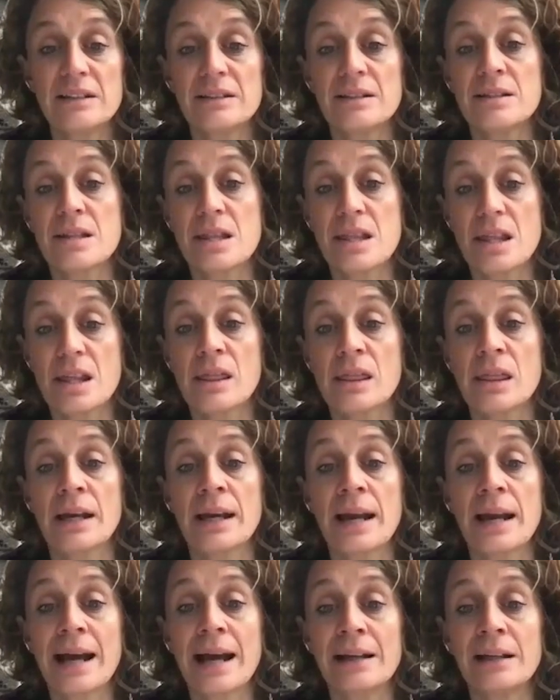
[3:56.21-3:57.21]

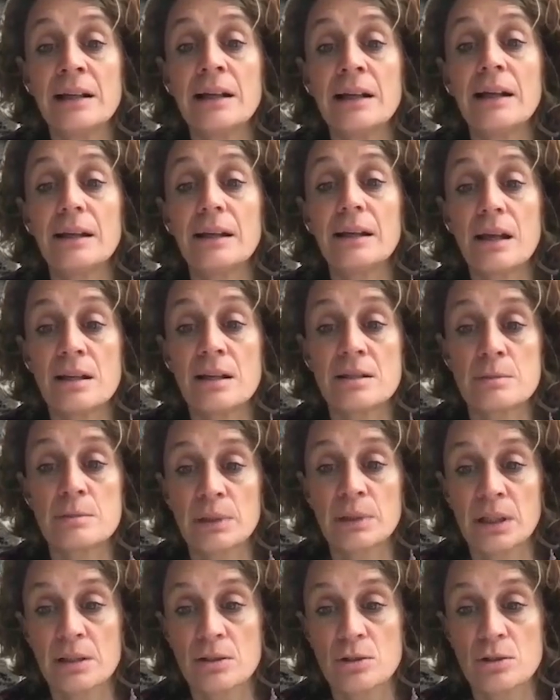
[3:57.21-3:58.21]
flexible
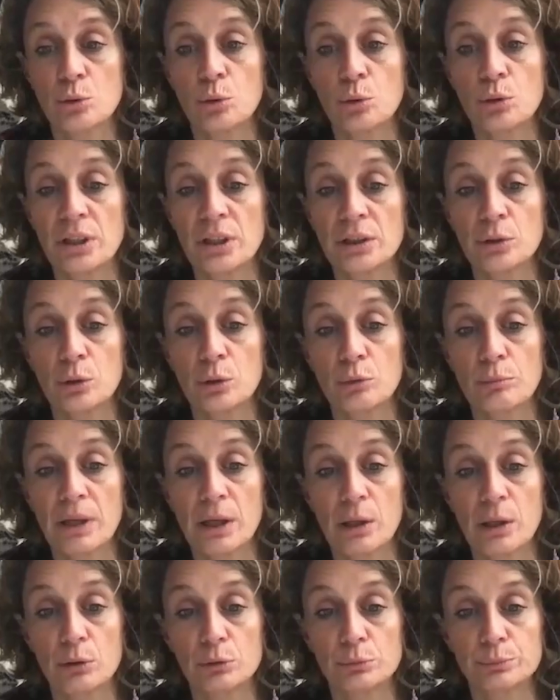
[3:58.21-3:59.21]
solidarity between member
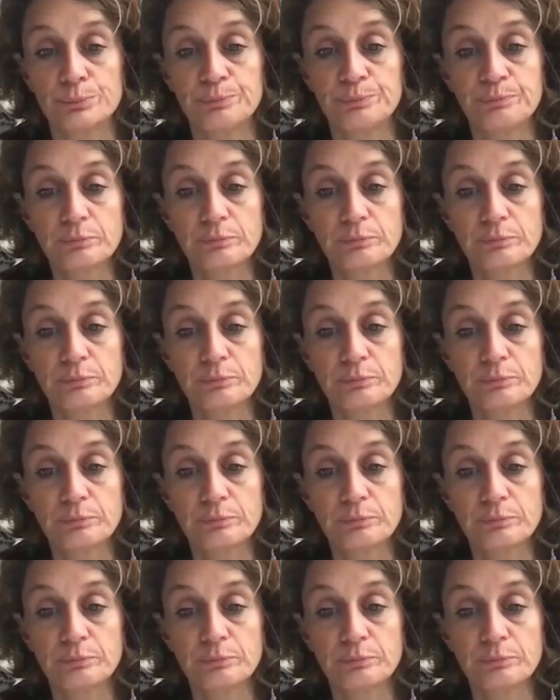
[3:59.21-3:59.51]
states.